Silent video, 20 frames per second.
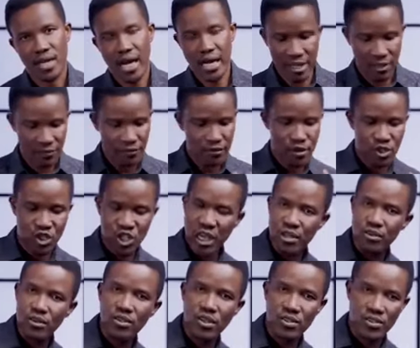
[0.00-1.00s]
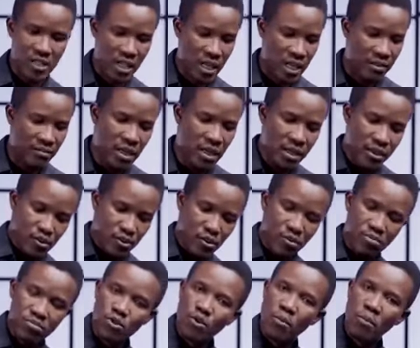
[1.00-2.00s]
And if you schedule yourself
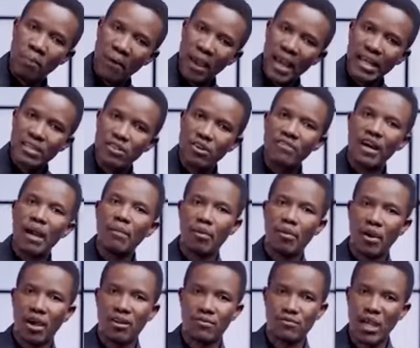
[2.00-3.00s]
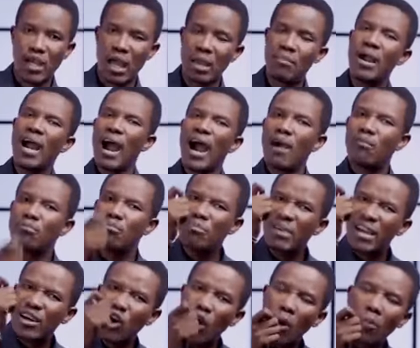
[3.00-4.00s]
to pay it over a period of time and
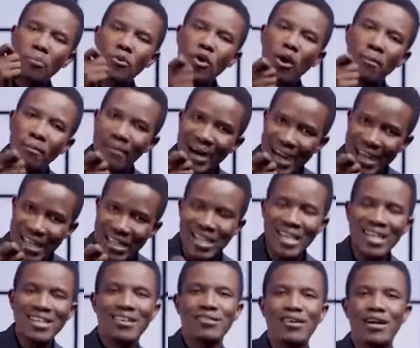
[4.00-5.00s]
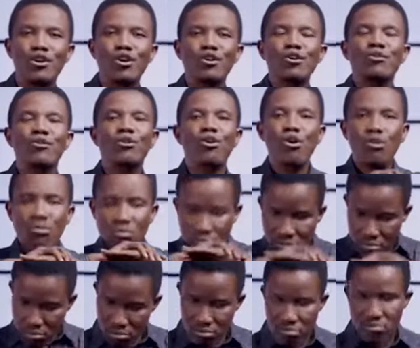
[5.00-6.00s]
make up your mind that you're going to
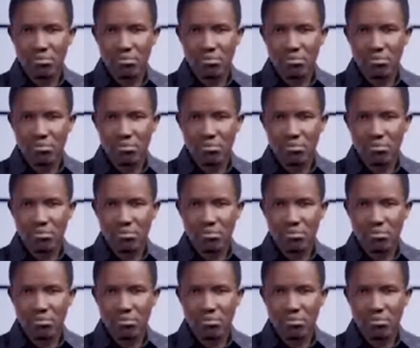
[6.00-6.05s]
go